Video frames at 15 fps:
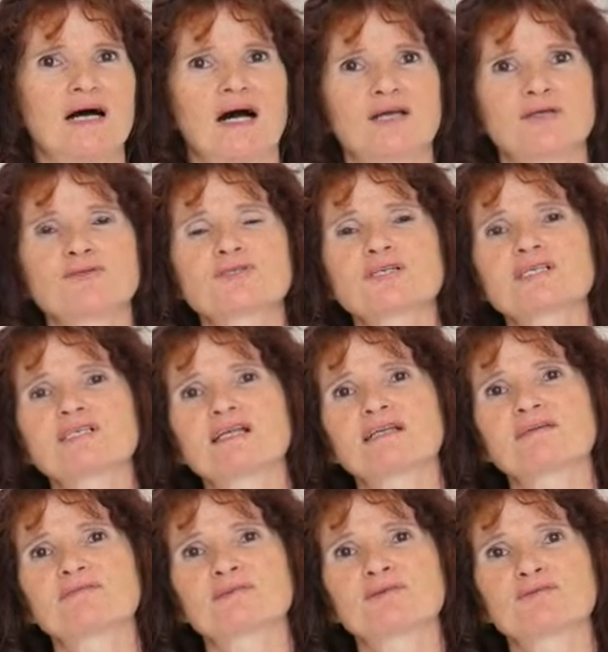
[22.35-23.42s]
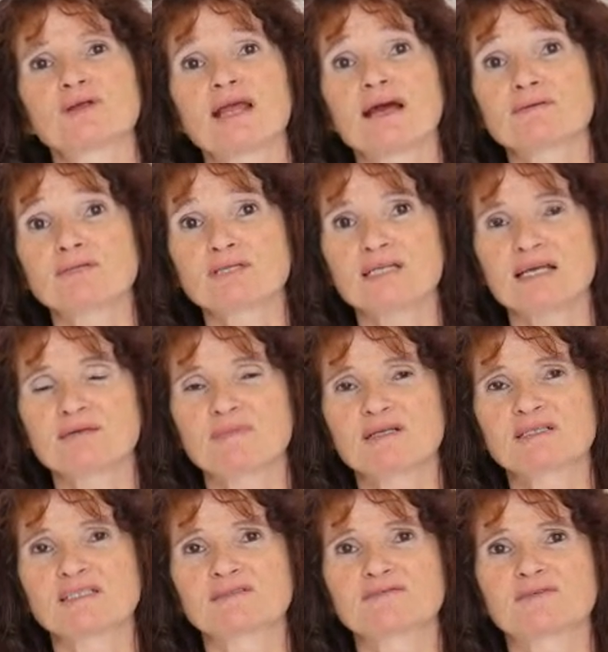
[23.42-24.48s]
I used to study for 3 hours a day,
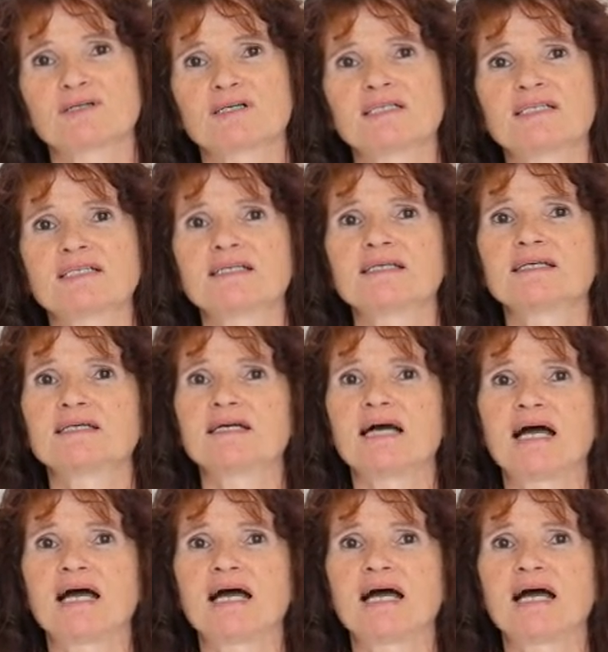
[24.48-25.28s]
Monday to Friday,